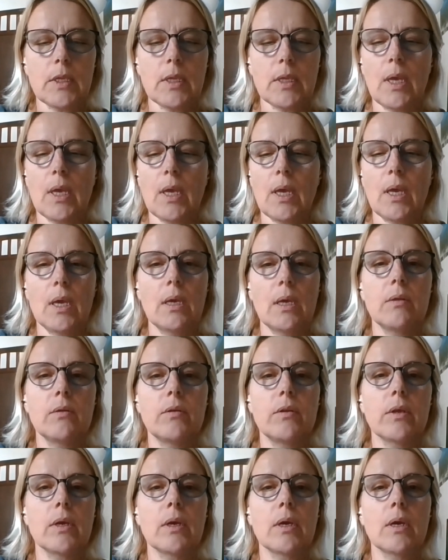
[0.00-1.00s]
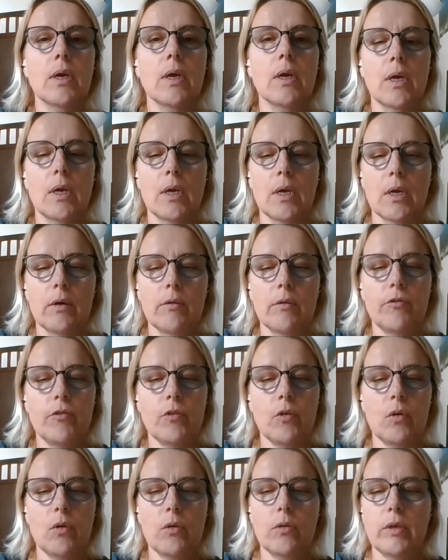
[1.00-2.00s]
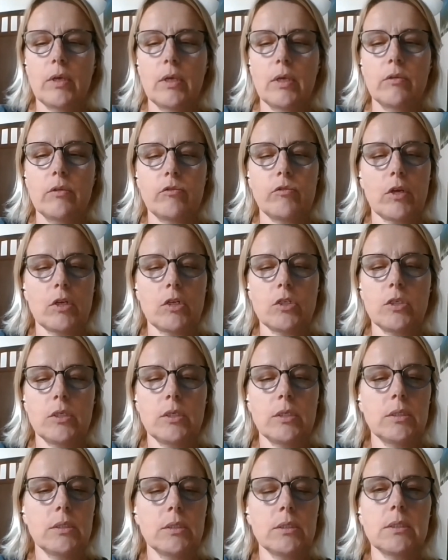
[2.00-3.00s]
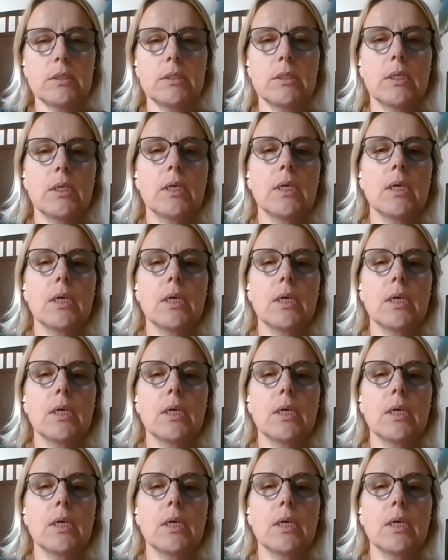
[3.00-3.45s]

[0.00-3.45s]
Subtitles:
and follow the instructions.